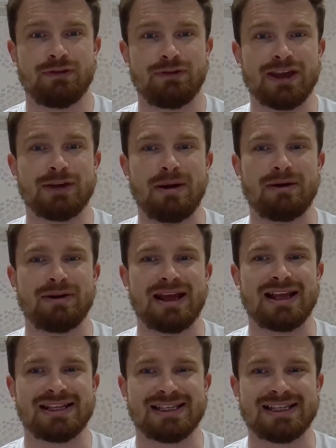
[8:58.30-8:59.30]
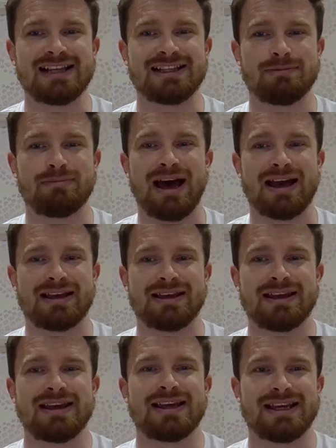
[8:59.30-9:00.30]
if you think about it, a centre-back
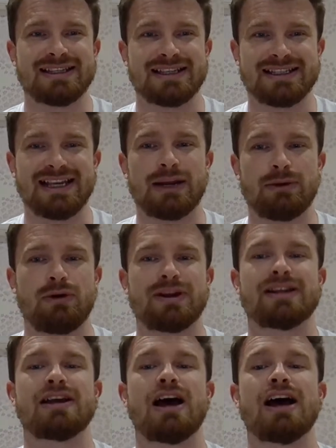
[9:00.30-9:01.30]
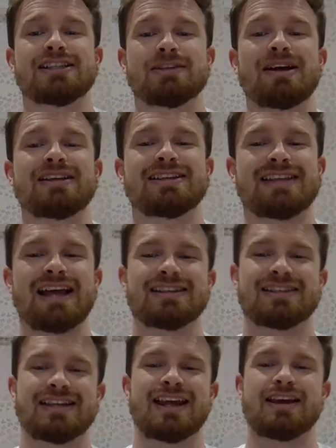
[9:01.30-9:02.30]
is exactly what we need. Samatta's
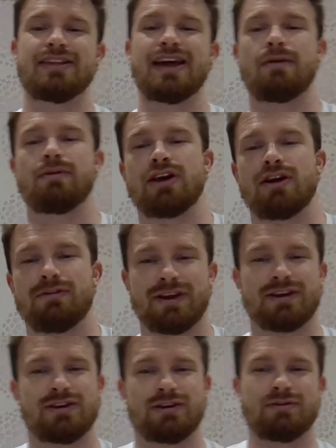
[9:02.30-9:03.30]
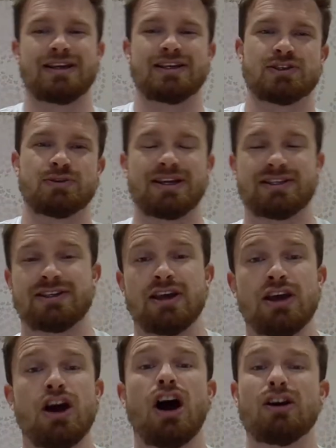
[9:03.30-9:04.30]
Tanzania, and there we go. Thank you. It's
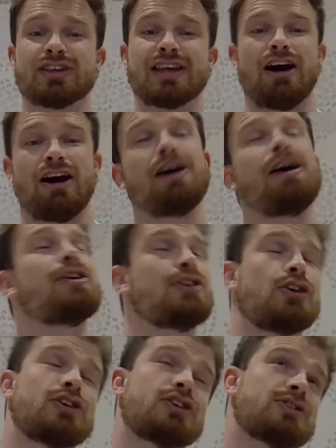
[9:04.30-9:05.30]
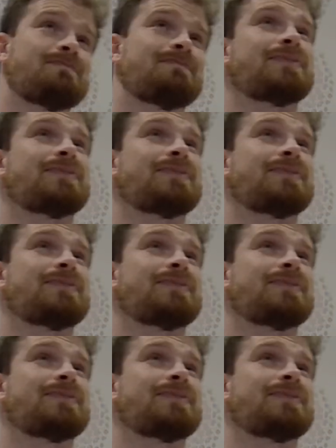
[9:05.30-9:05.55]
Twist. I knew it